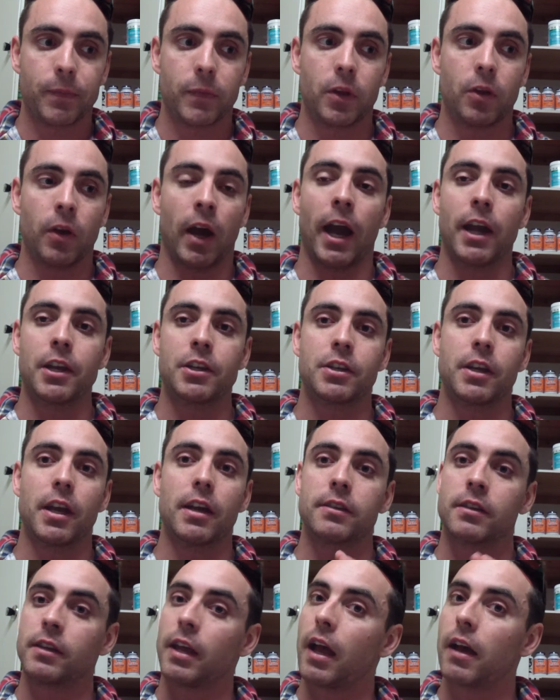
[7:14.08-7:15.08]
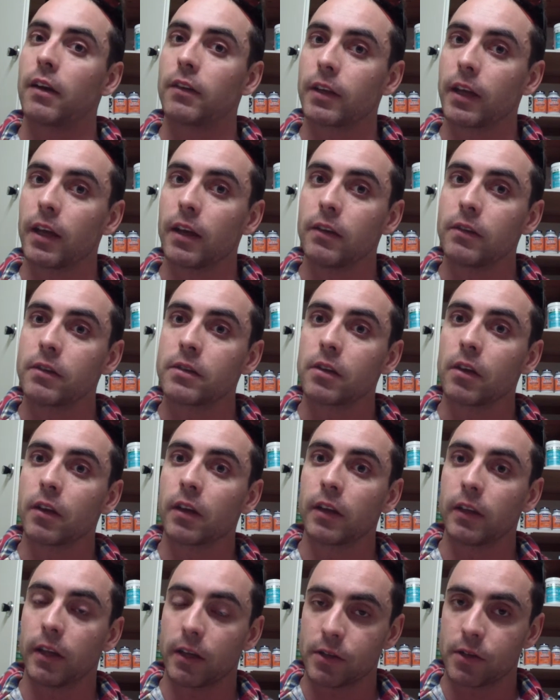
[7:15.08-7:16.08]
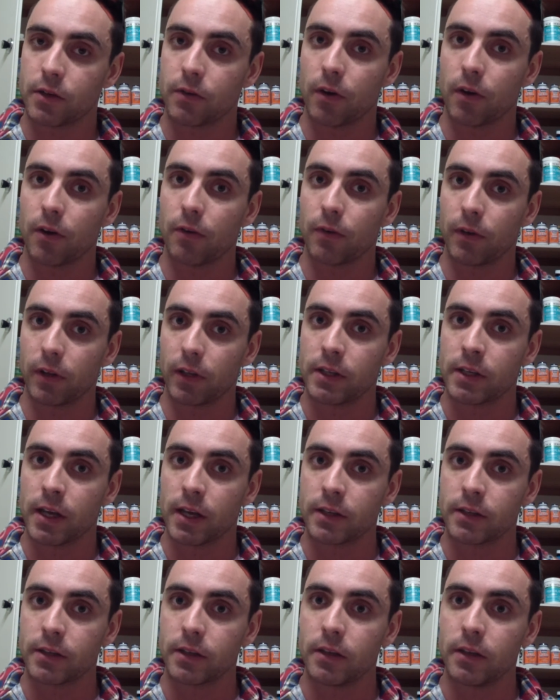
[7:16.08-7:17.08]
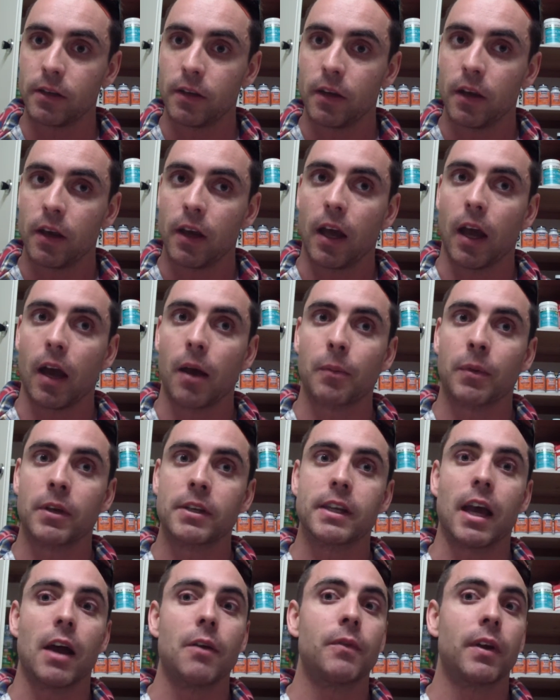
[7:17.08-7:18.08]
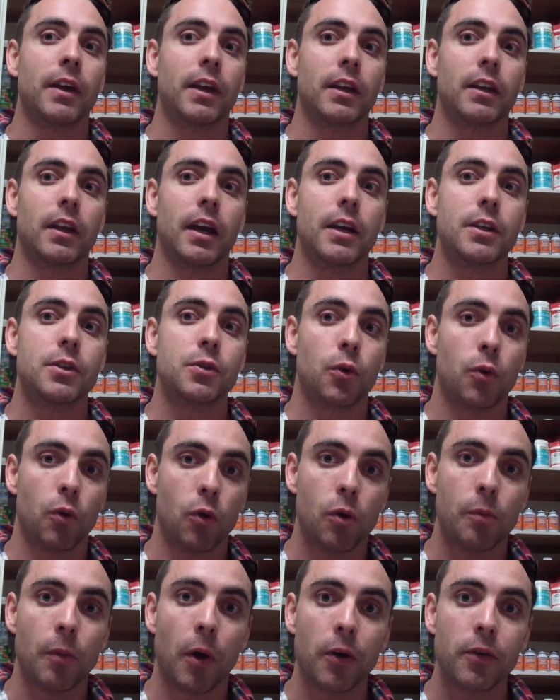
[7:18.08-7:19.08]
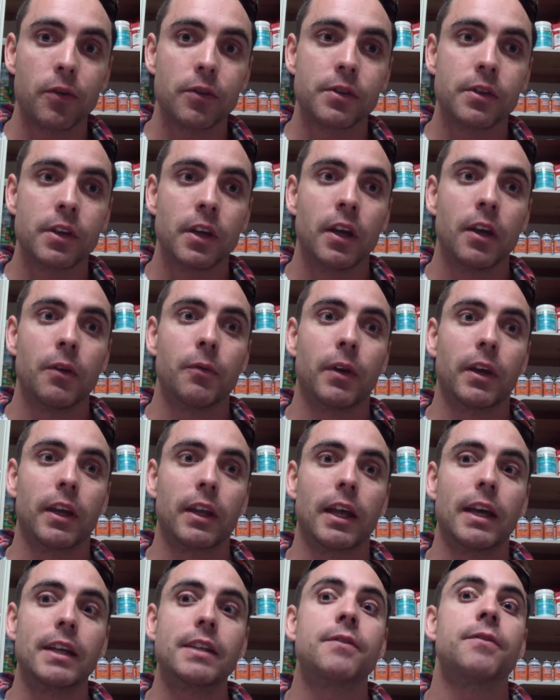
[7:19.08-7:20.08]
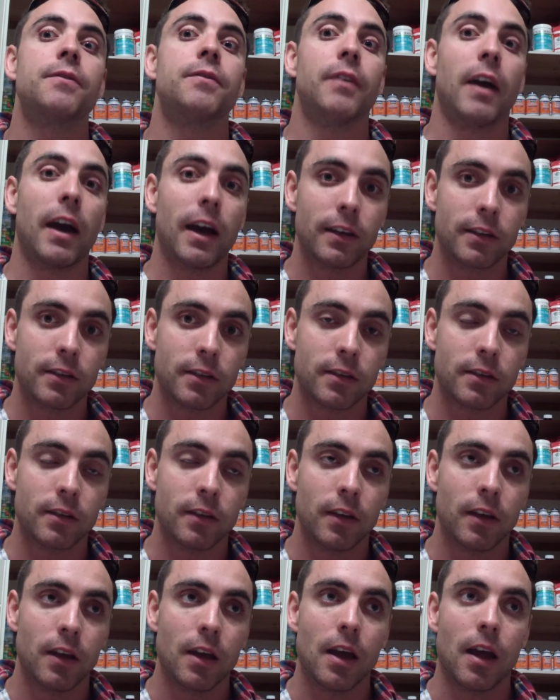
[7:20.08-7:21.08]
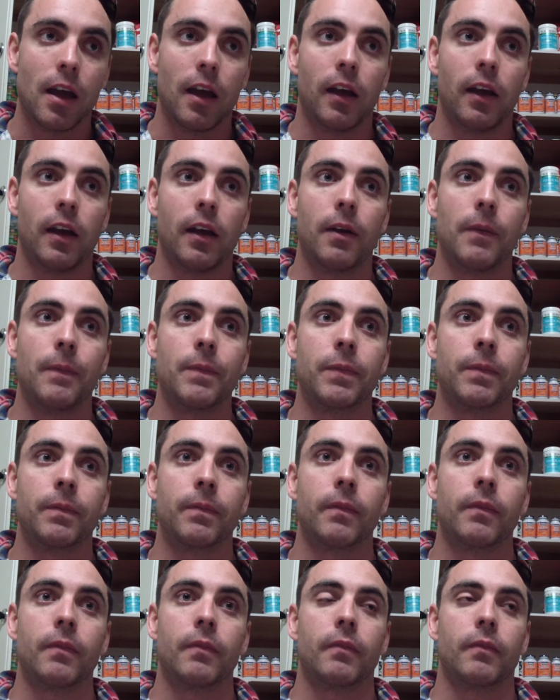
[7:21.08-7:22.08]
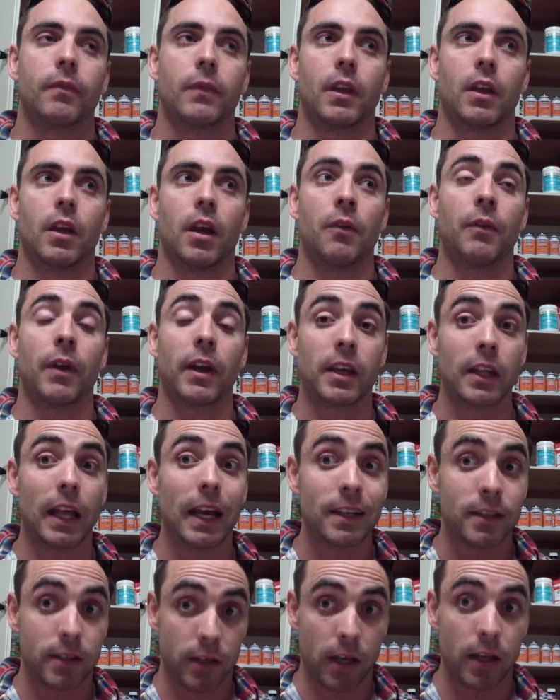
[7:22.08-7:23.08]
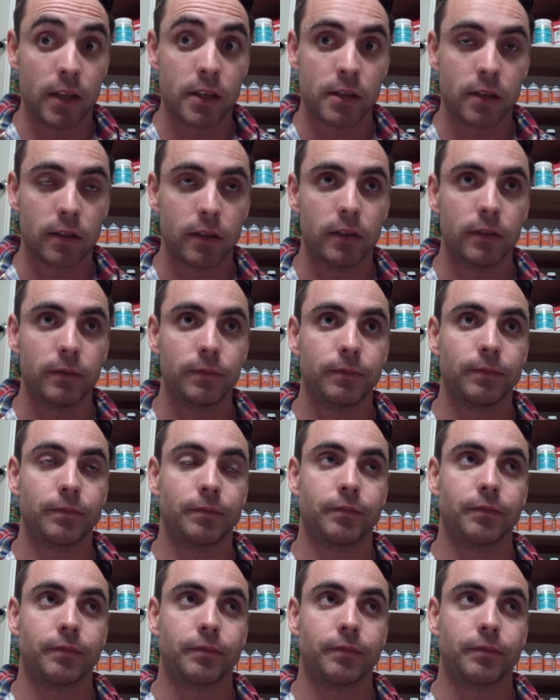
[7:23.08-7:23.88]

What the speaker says: your HDLs and your LDLs, so cholesterol really tested, because that regulates hormones, regulates fats, regulates insulin.